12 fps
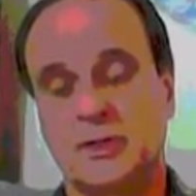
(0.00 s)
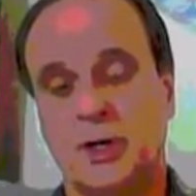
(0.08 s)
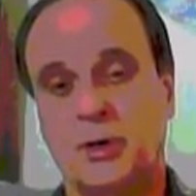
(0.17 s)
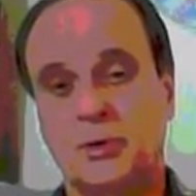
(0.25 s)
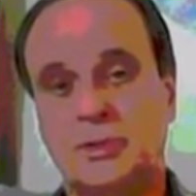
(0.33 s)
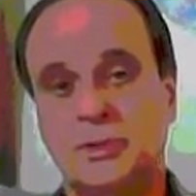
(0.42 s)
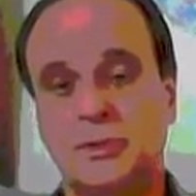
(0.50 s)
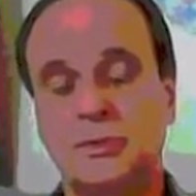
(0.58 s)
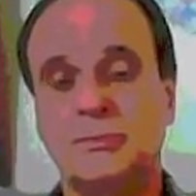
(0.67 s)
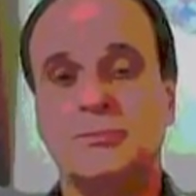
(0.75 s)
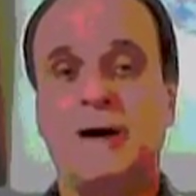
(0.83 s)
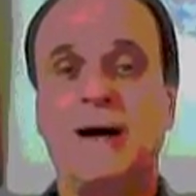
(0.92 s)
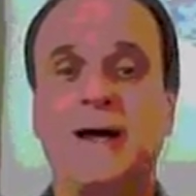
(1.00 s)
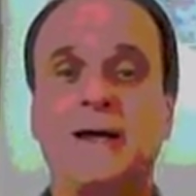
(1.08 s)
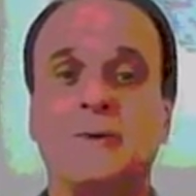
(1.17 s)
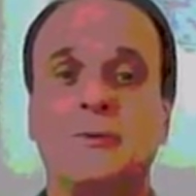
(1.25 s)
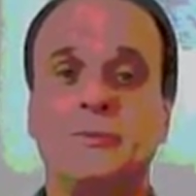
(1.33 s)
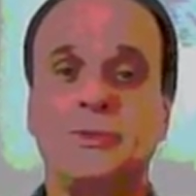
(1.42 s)
Go to
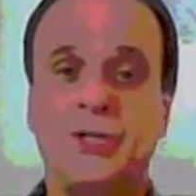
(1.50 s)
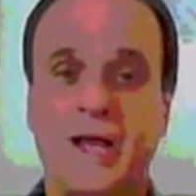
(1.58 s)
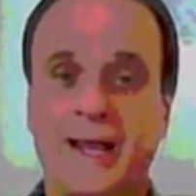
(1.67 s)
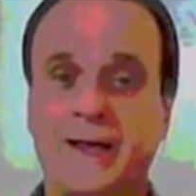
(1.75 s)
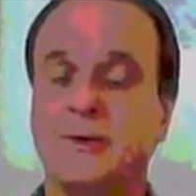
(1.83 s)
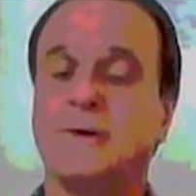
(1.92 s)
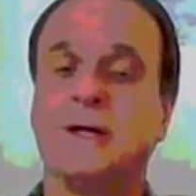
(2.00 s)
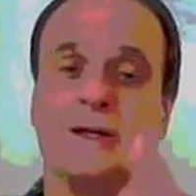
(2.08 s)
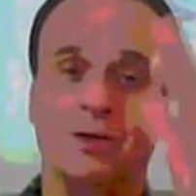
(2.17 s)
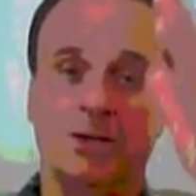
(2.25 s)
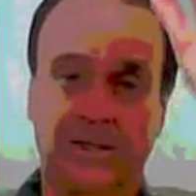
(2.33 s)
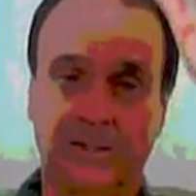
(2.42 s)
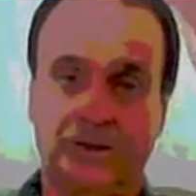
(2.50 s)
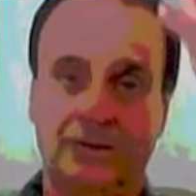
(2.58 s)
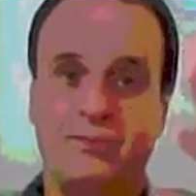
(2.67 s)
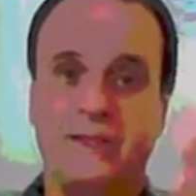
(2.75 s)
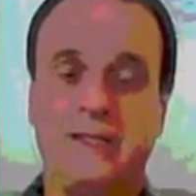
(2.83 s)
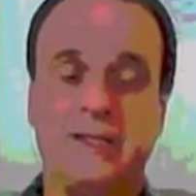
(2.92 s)
my channel and look at the
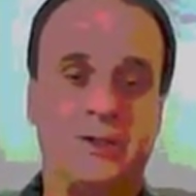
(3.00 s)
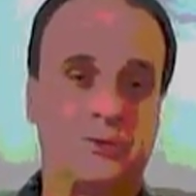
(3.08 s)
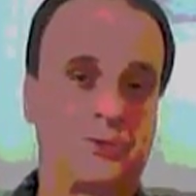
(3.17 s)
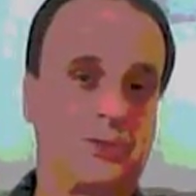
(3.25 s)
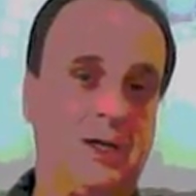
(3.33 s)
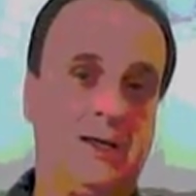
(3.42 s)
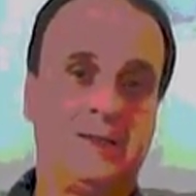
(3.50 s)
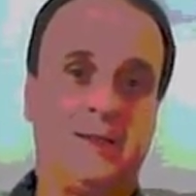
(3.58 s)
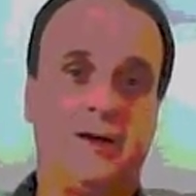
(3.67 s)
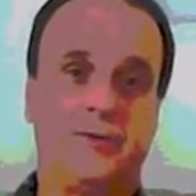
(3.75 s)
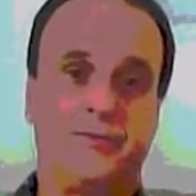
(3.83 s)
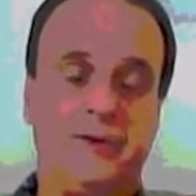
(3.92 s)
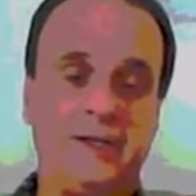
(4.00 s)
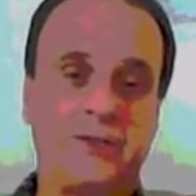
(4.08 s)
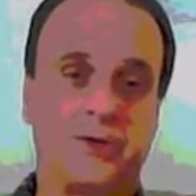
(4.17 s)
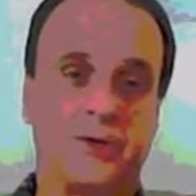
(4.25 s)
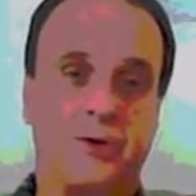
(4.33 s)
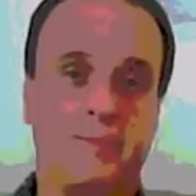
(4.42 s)
videos that are
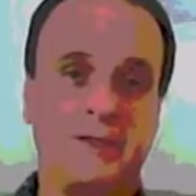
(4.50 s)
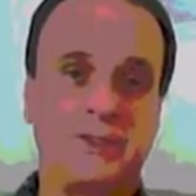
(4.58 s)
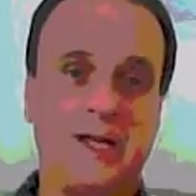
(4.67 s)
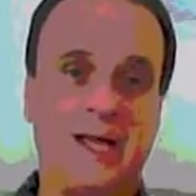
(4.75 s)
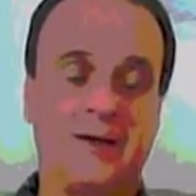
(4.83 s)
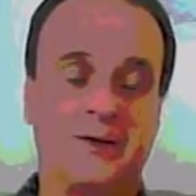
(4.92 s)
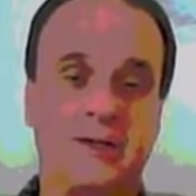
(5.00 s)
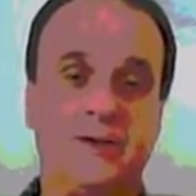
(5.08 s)
featured on my channel.